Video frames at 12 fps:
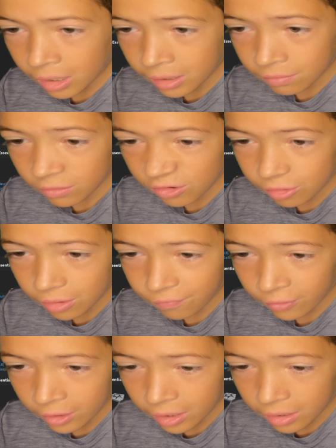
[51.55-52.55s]
I low-key
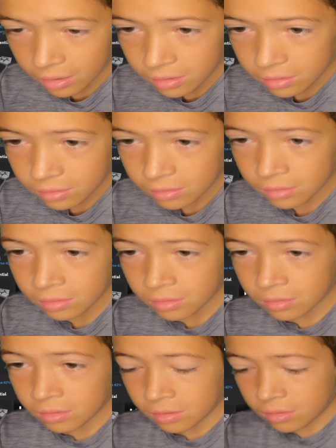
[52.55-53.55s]
forgot.
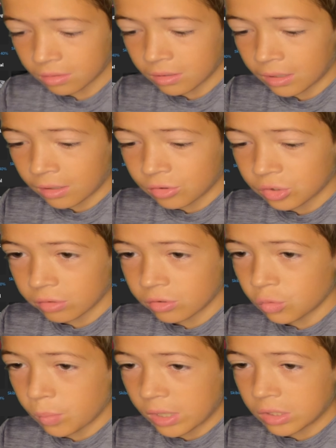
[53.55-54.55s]
Can I just
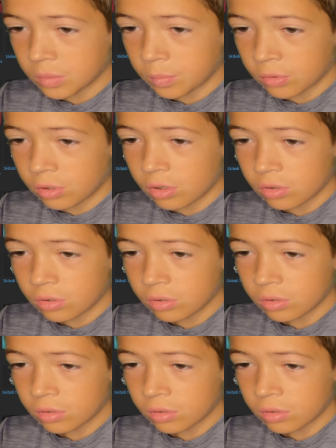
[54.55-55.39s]
search baseball?